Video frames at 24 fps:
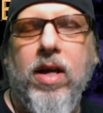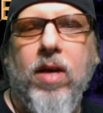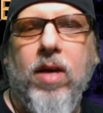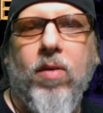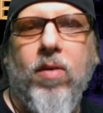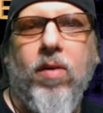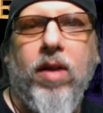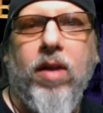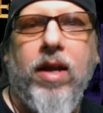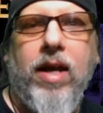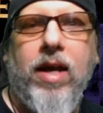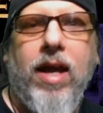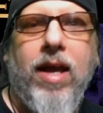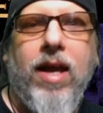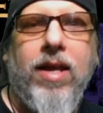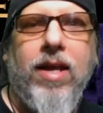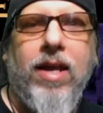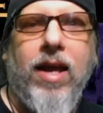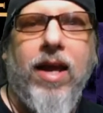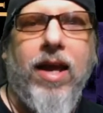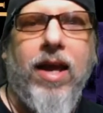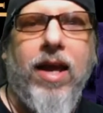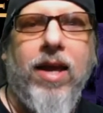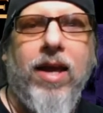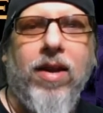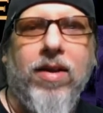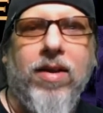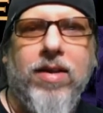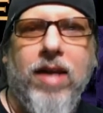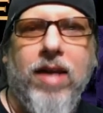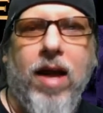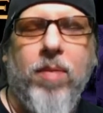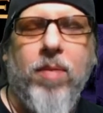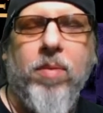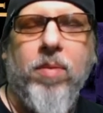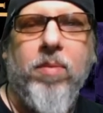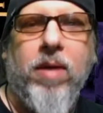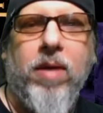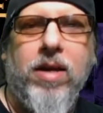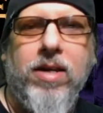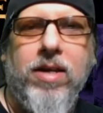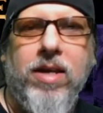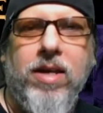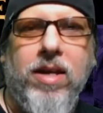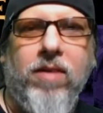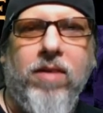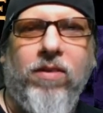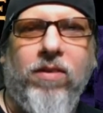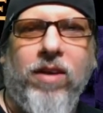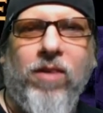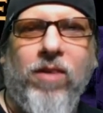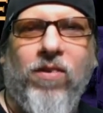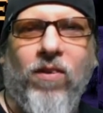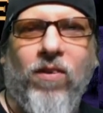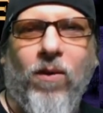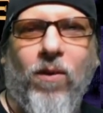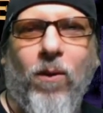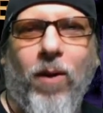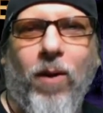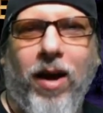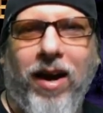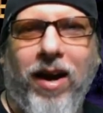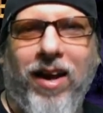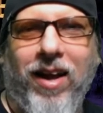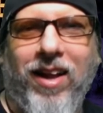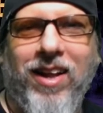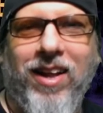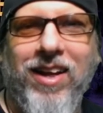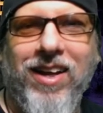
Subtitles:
Well, I had the head on top of my TV for a while.